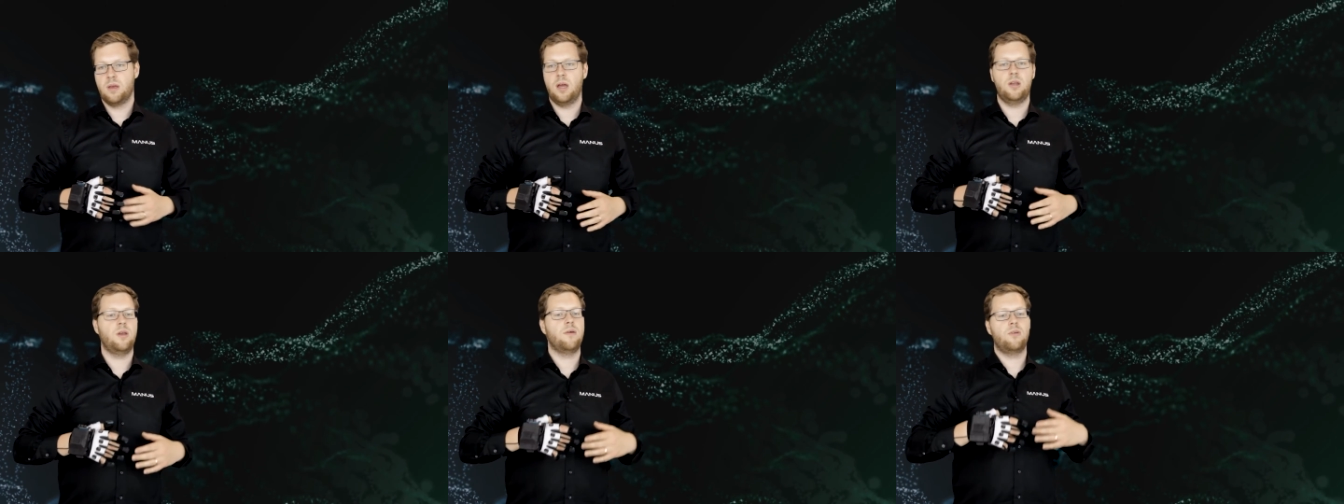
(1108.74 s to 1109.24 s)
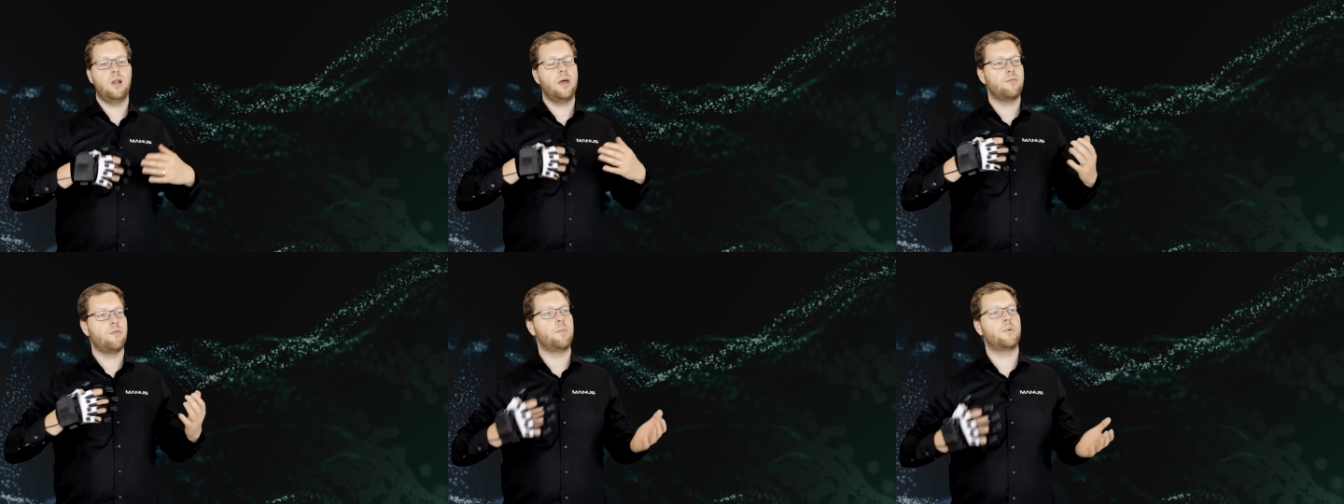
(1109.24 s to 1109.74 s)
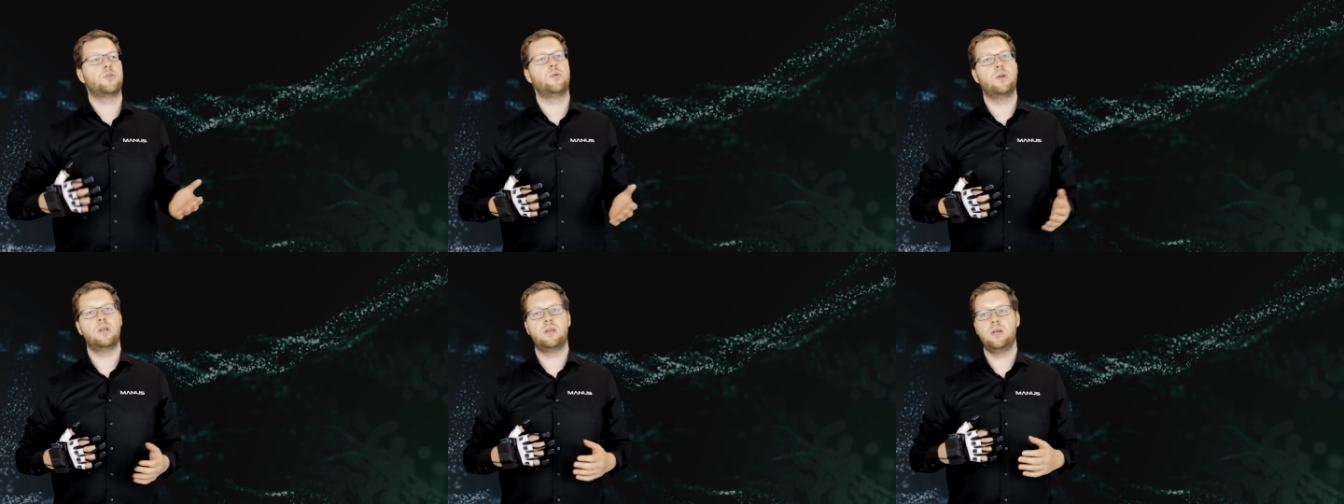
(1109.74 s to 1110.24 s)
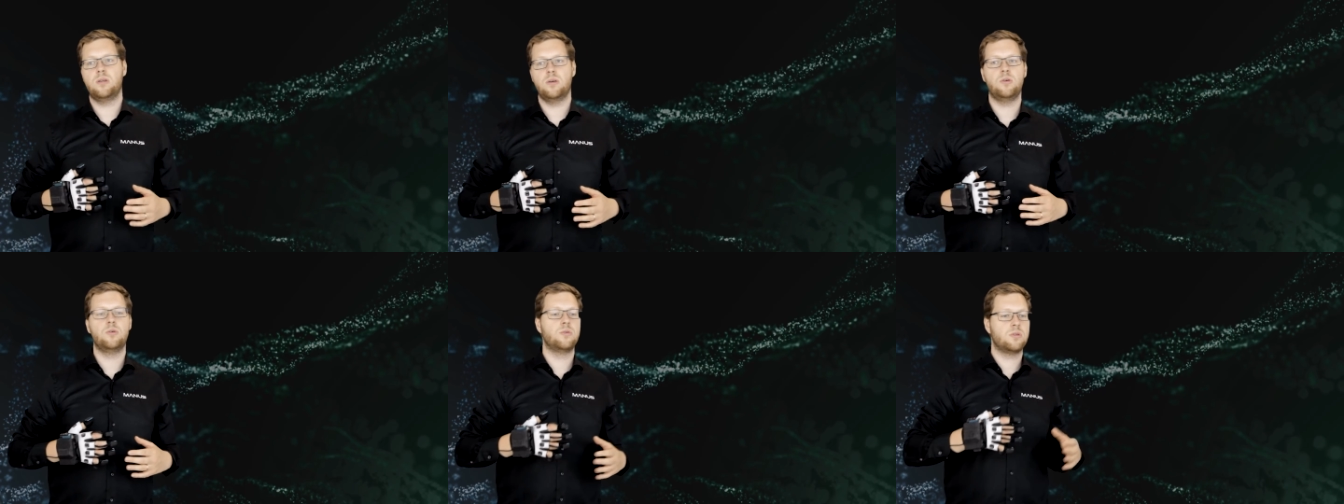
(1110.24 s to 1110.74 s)
and you have a lot of opportunity to
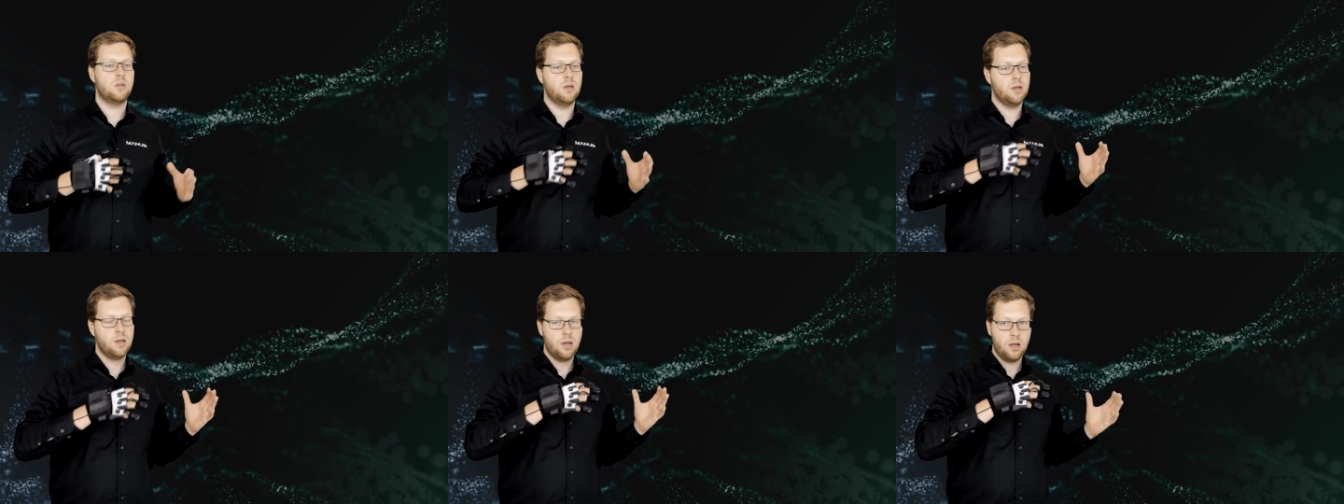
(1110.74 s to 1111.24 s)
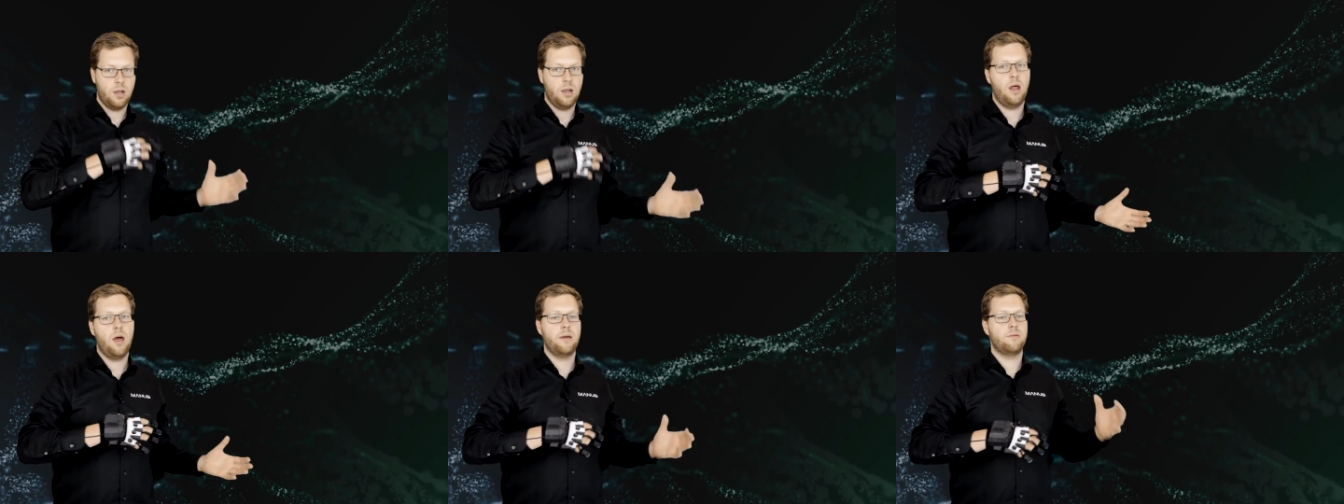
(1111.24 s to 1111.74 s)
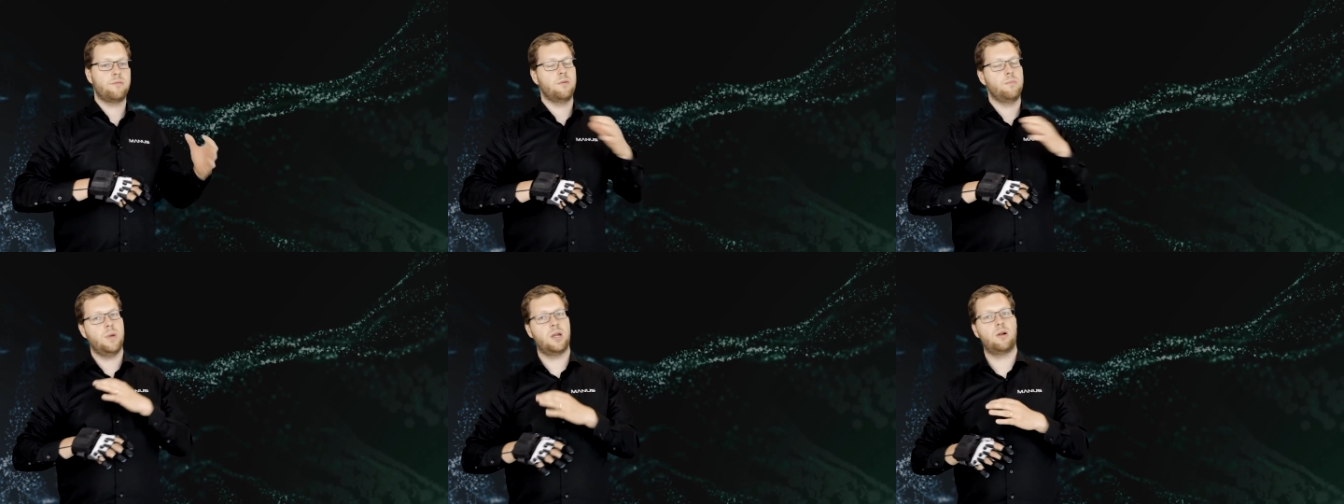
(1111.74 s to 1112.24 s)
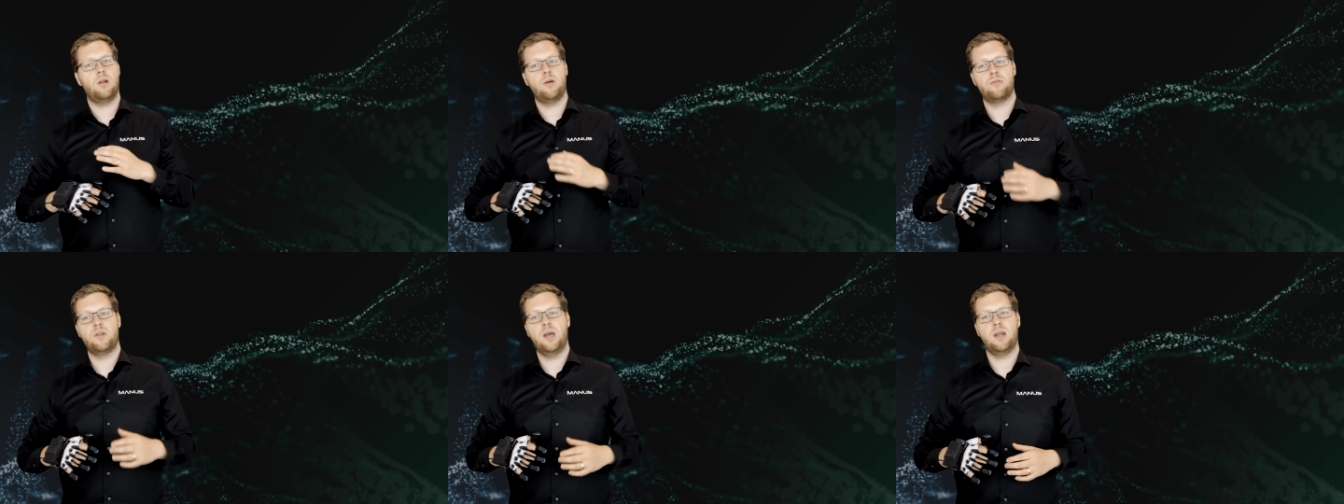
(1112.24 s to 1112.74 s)
use the live
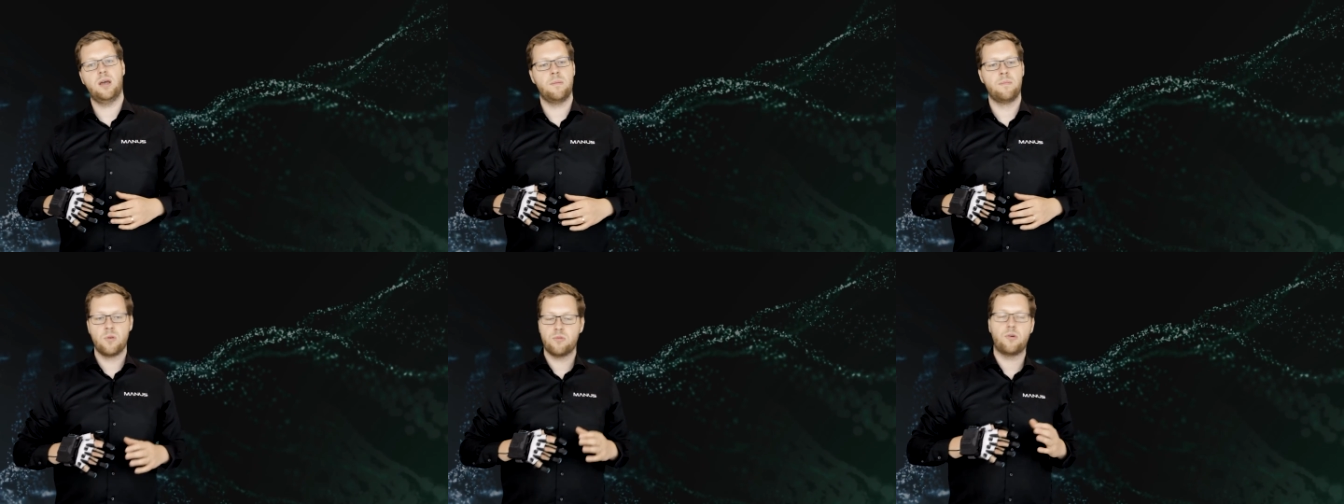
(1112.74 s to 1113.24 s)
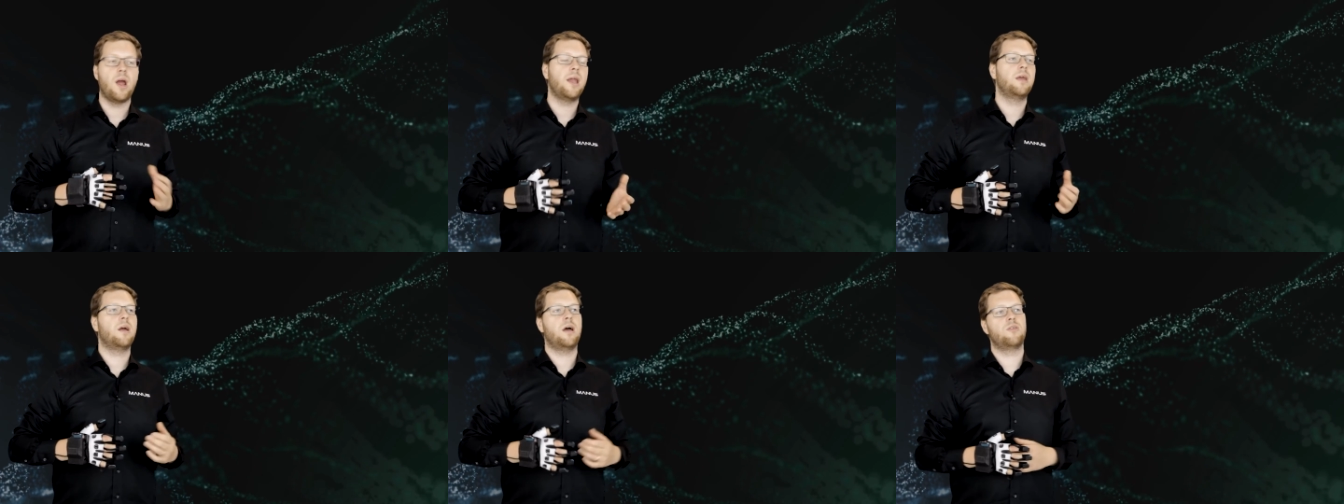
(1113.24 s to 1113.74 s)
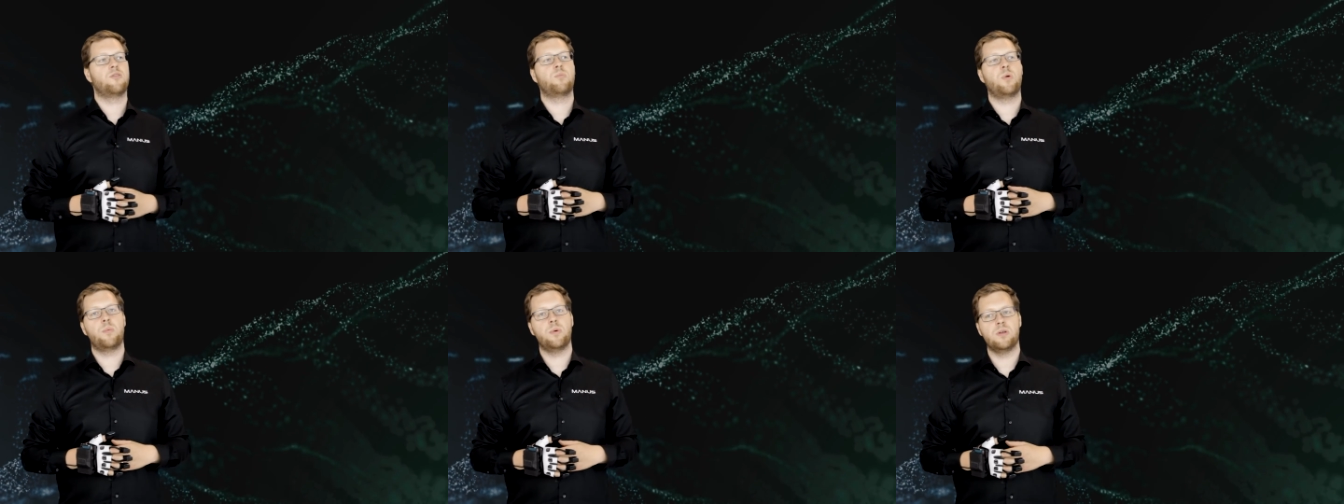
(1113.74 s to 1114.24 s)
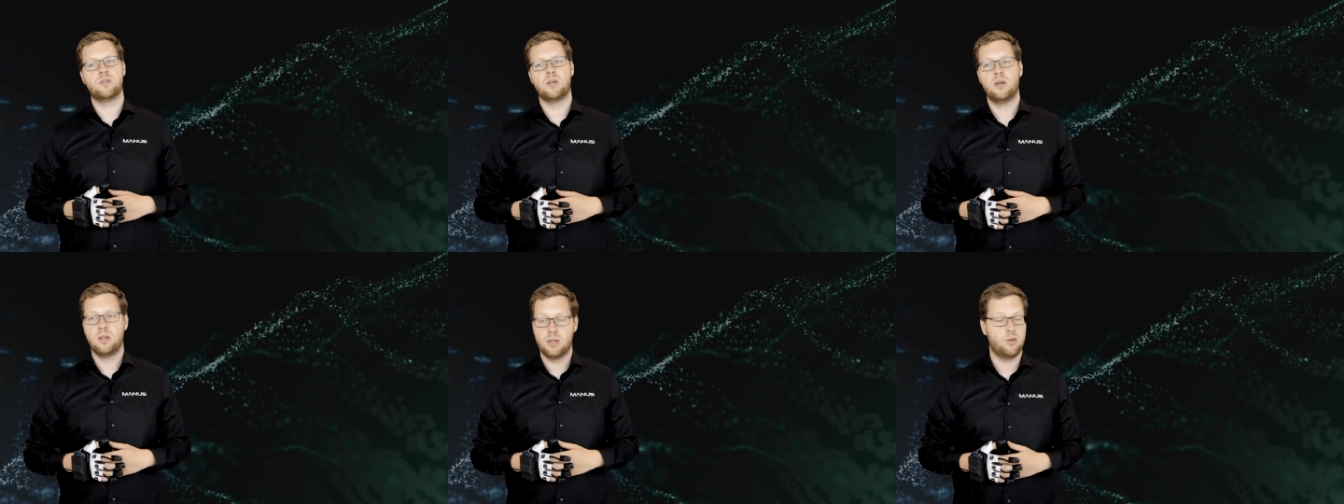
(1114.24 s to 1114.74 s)
Metaglove data for any kind of purpose
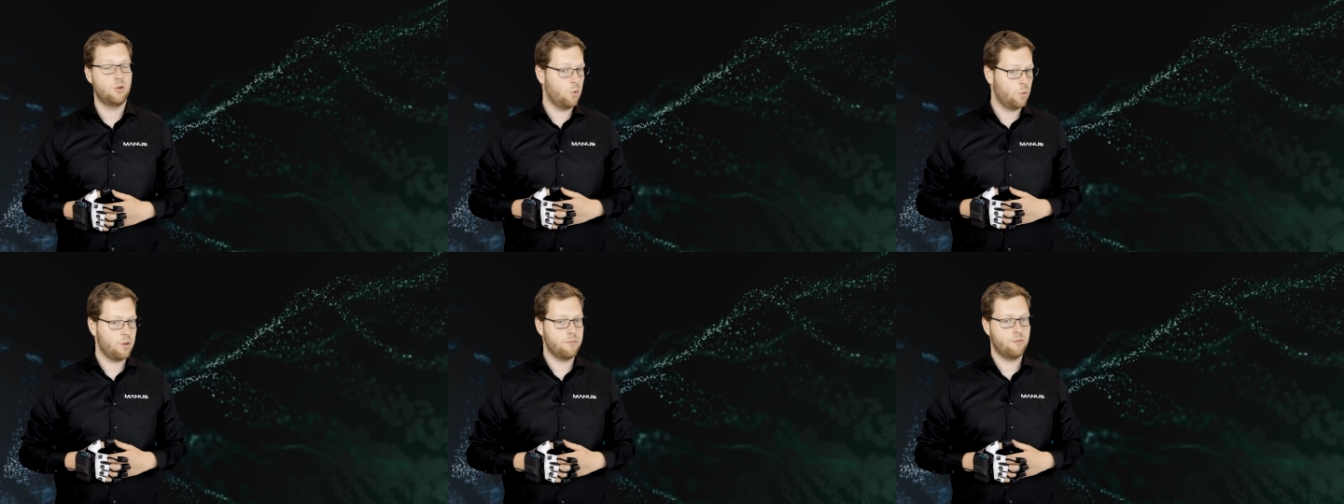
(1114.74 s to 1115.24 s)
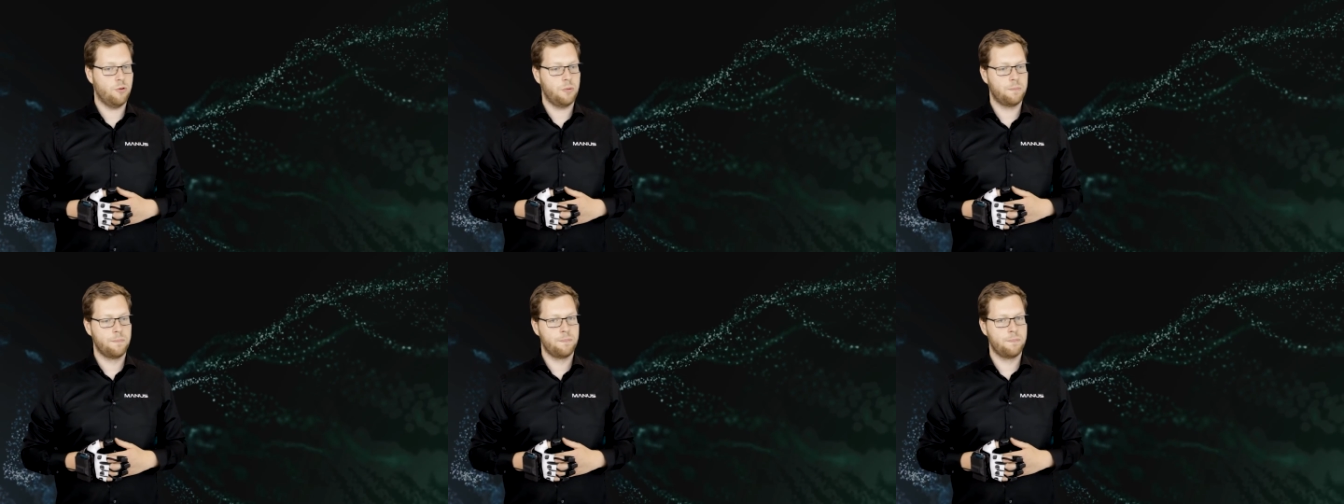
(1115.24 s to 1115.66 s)
that you're looking for.